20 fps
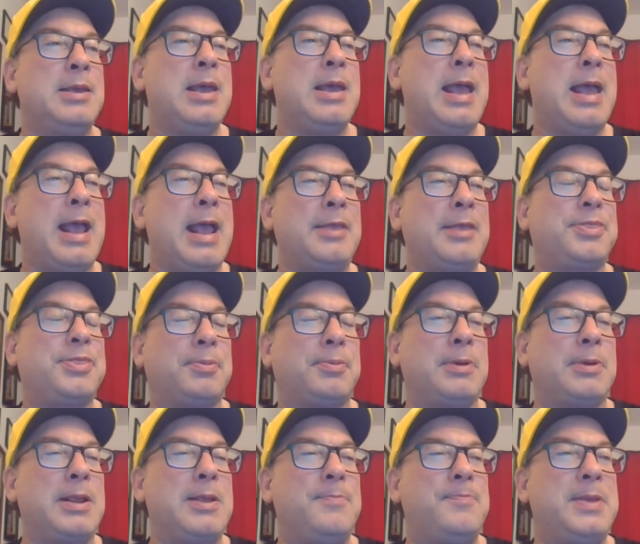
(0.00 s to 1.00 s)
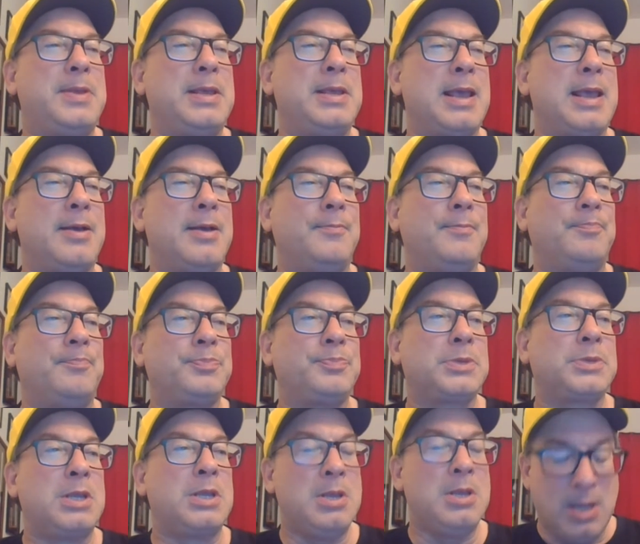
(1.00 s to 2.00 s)
at 3 p.m.
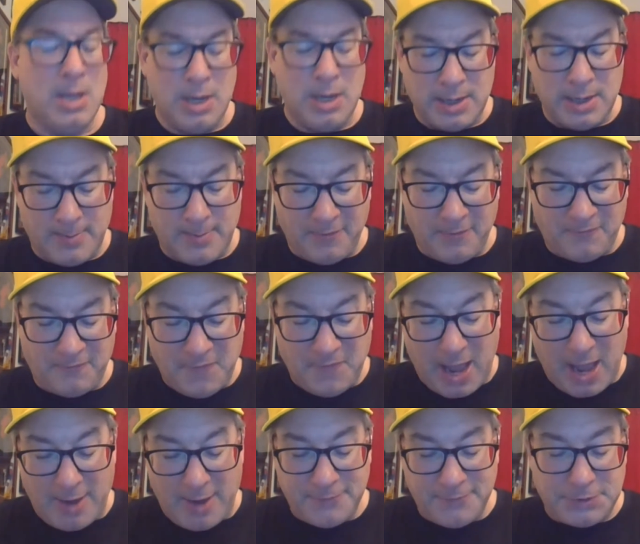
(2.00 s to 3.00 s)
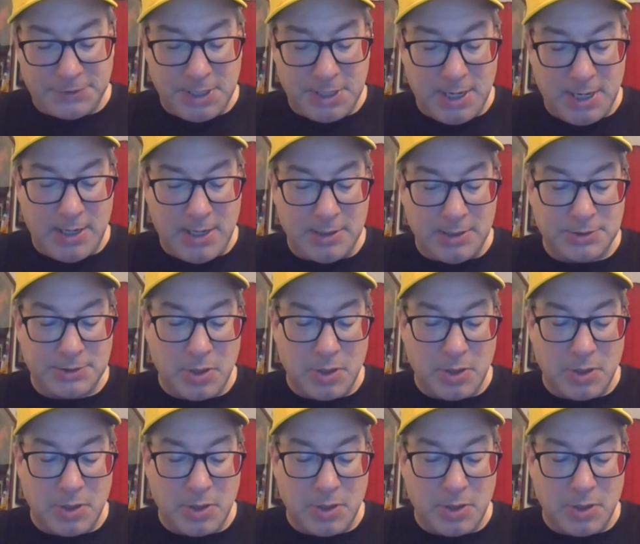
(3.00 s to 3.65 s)
Number 5 seed is